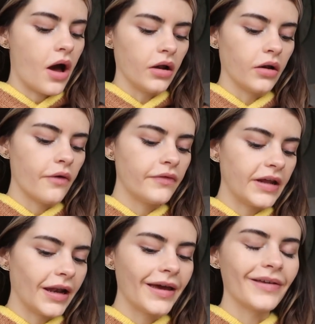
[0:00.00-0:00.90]
a lot of
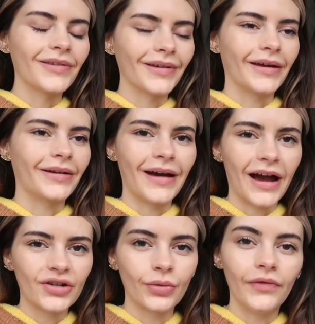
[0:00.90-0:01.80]
vanilla isn't like
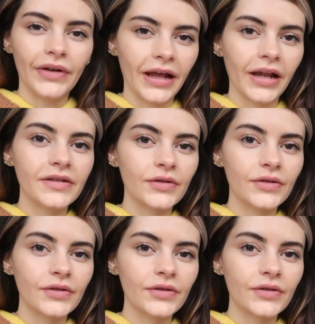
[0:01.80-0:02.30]
actual vanilla,